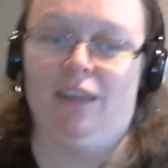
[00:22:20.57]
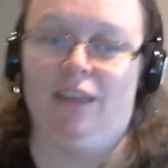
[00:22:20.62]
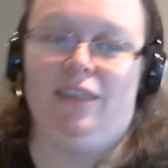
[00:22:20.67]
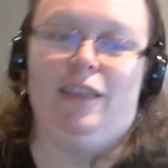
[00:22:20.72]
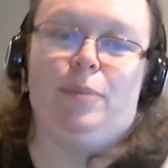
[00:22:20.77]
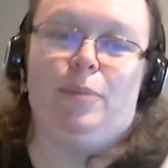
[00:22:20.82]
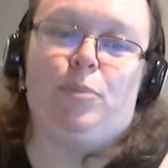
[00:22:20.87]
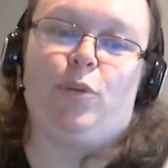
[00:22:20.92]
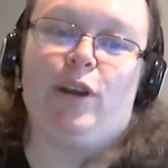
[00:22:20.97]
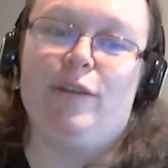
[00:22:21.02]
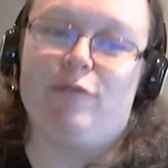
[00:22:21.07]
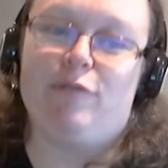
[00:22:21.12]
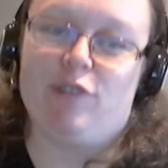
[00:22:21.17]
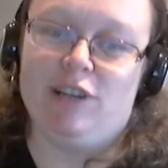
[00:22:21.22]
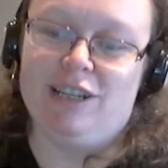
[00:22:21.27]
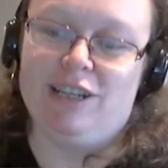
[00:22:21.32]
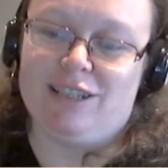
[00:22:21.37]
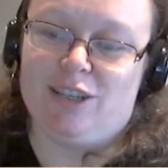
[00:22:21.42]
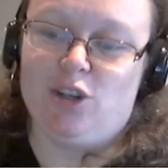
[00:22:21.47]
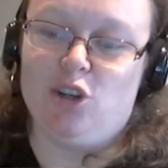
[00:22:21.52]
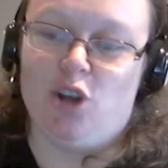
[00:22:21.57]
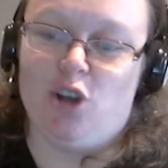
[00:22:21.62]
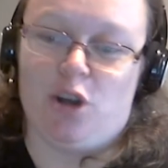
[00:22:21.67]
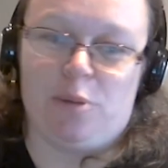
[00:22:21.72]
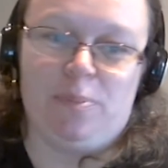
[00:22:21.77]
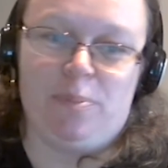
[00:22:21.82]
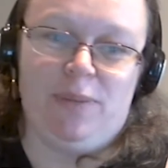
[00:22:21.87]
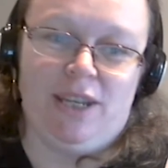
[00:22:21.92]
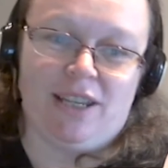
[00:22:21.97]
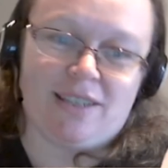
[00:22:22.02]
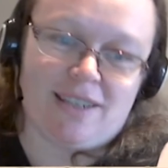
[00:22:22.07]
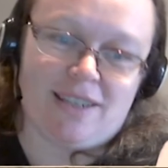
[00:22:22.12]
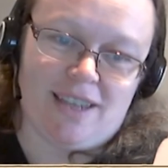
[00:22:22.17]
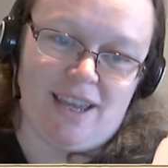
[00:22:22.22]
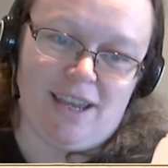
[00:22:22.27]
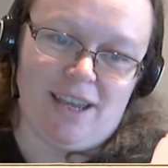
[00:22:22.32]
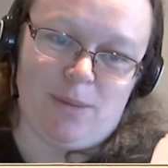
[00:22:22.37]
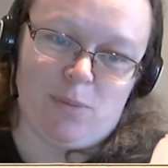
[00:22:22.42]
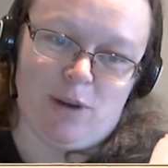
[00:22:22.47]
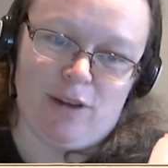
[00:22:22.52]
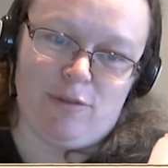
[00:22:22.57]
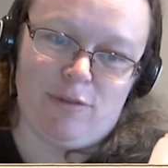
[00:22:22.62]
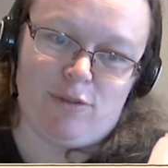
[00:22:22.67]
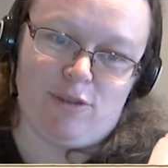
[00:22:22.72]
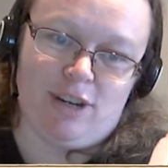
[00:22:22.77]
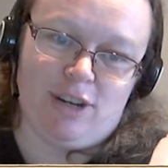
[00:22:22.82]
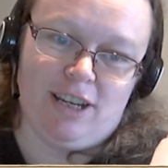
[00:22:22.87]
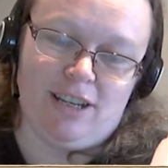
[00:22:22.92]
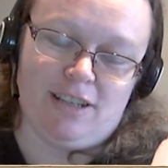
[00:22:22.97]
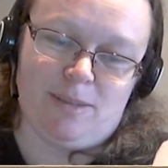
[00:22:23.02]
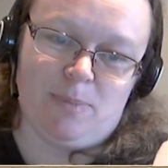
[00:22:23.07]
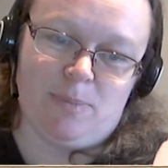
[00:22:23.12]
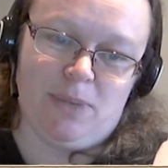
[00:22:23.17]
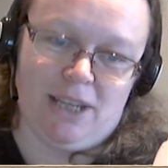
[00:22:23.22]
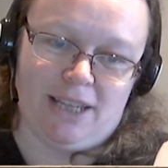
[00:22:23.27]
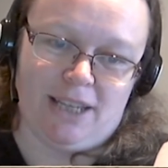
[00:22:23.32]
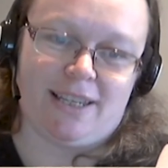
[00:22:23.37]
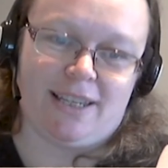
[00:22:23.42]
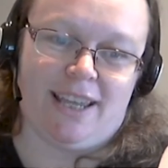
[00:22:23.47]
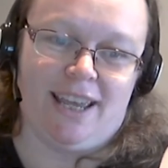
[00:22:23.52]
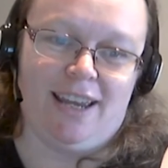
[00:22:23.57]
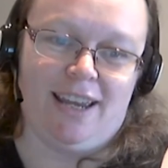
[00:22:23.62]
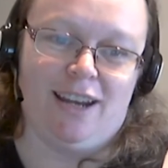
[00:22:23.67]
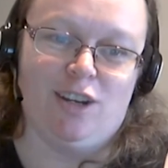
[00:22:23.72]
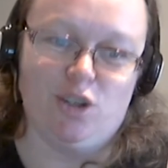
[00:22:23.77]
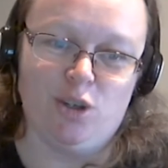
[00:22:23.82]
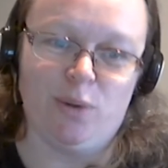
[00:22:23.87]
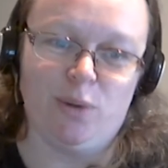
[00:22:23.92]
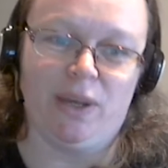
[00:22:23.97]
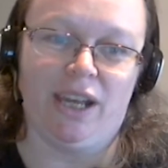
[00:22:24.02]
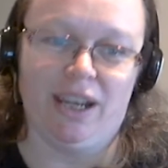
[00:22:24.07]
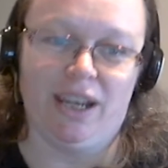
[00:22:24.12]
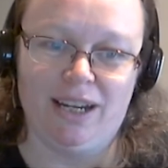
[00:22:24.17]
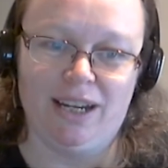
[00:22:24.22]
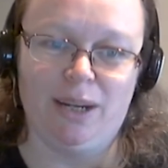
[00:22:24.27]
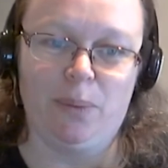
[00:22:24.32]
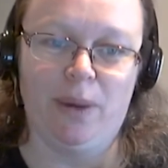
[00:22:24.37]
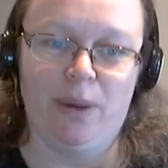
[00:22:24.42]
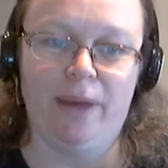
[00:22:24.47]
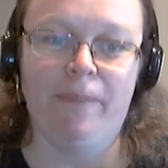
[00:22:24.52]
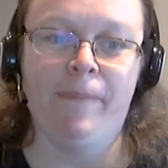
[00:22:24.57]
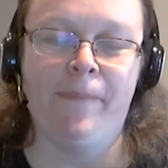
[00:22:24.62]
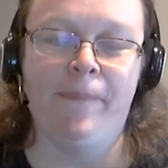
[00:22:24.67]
That bravery isn't not being scared. Bravery is being scared and doing it anyway.